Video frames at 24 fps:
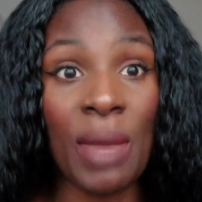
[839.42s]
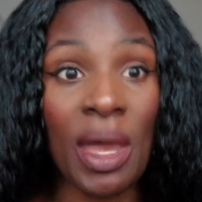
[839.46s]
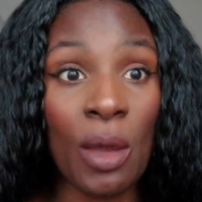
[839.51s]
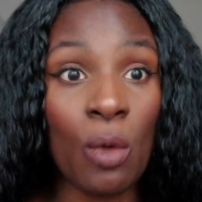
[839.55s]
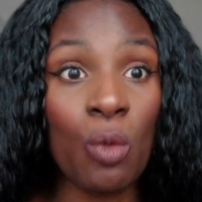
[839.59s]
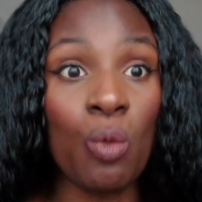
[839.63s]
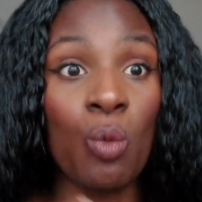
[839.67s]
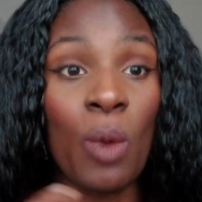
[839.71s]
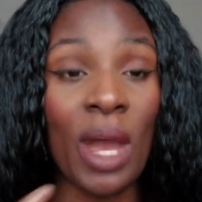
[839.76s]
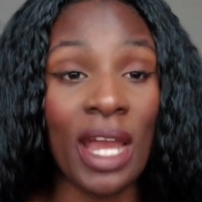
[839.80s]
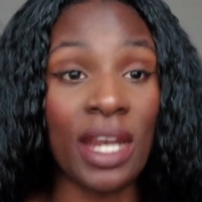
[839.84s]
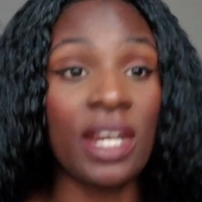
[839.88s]

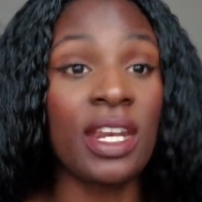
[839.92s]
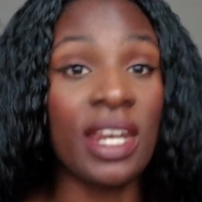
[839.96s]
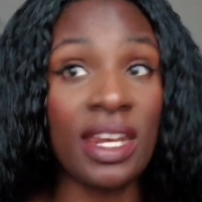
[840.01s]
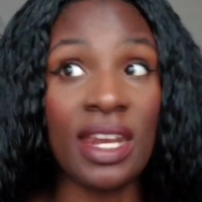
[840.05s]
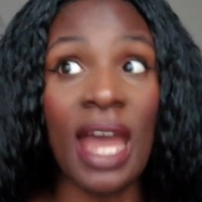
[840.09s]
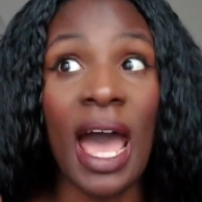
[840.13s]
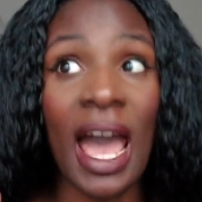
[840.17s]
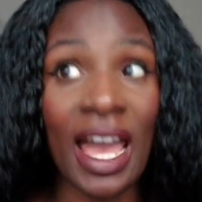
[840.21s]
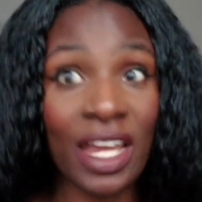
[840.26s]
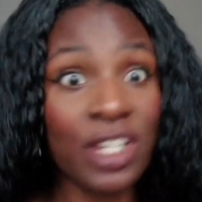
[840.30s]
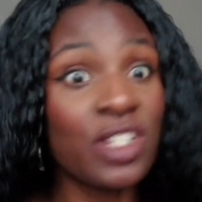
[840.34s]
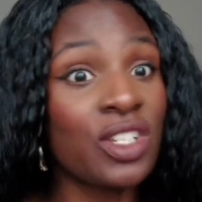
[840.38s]
when
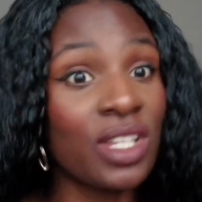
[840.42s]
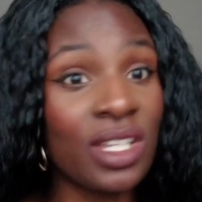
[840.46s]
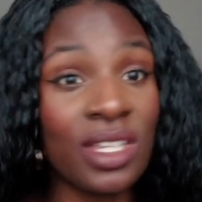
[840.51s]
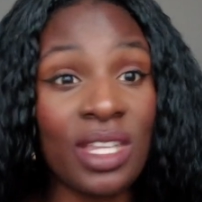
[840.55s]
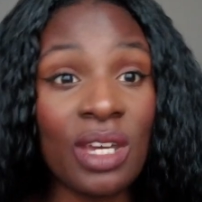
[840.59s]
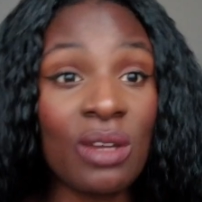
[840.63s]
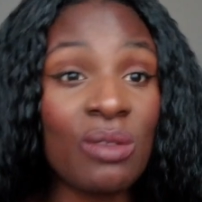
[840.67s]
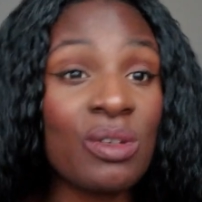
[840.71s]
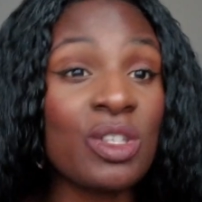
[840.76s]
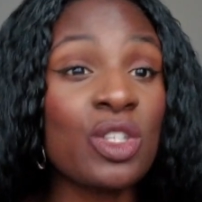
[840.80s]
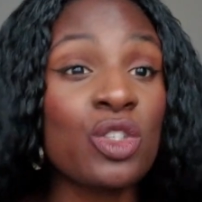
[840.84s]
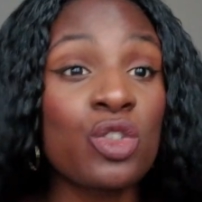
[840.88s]
actually
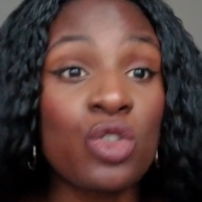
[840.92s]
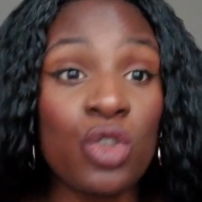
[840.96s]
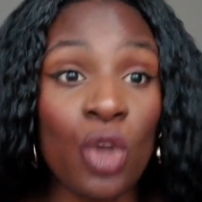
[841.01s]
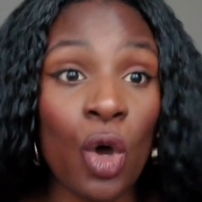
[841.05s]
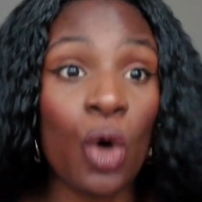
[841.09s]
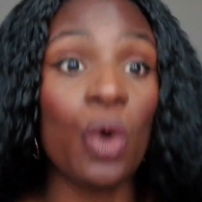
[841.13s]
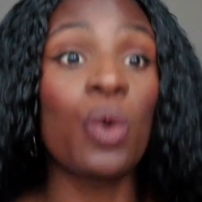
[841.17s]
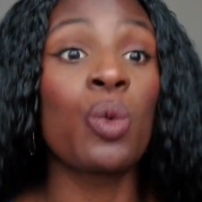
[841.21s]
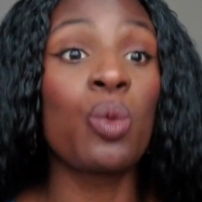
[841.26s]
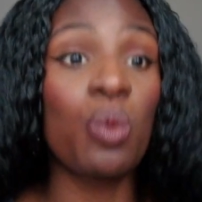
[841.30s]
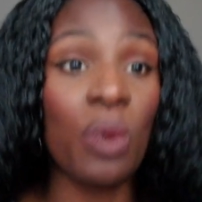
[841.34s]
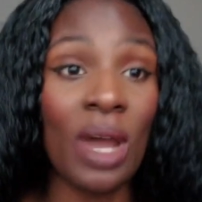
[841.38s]
there is no
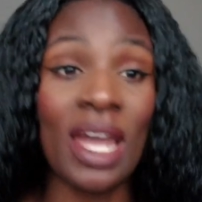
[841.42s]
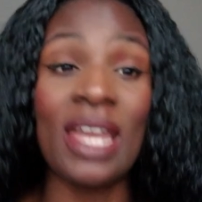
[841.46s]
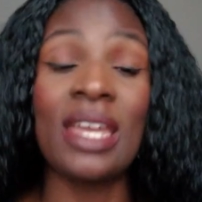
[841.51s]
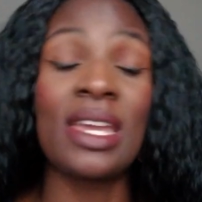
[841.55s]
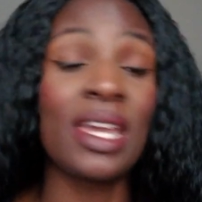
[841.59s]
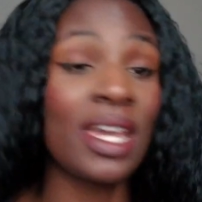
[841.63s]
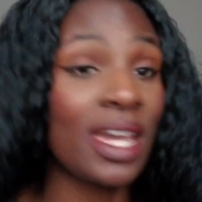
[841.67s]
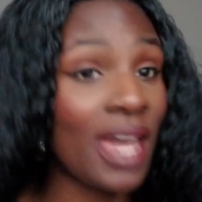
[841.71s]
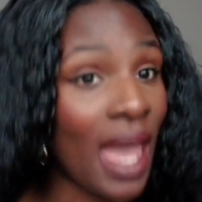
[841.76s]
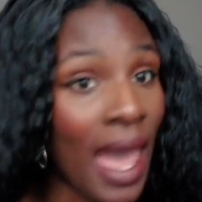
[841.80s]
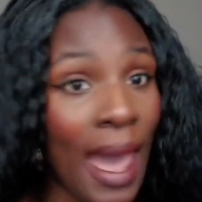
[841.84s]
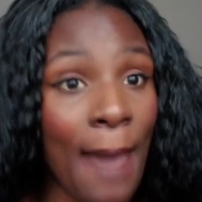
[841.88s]
way
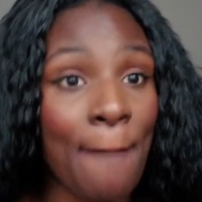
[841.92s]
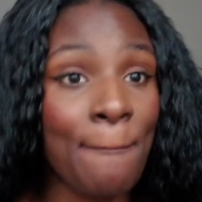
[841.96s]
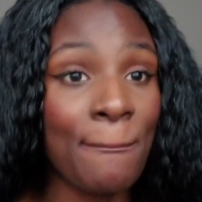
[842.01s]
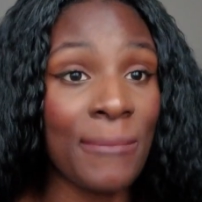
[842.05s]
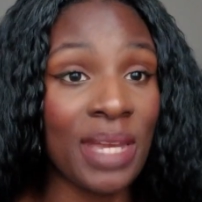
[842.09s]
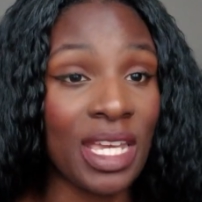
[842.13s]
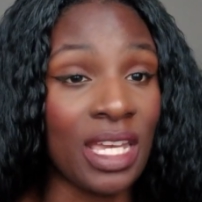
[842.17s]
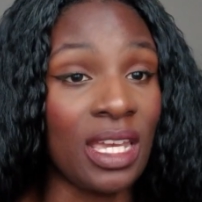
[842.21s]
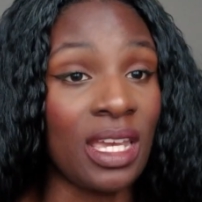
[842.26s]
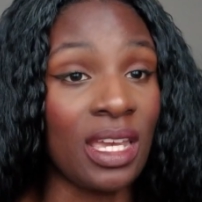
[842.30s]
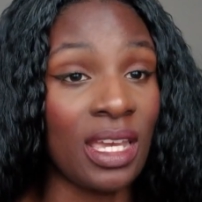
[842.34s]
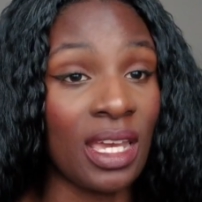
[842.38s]
it can
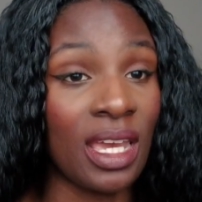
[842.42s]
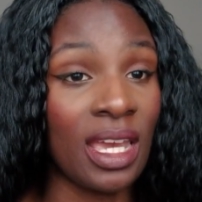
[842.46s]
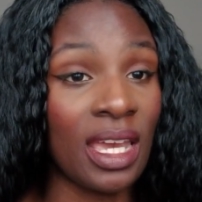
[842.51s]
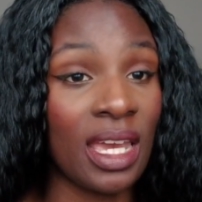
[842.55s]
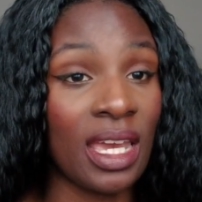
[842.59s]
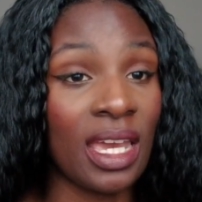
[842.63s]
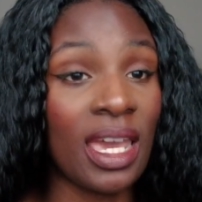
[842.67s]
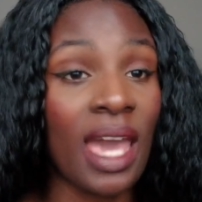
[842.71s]
be. It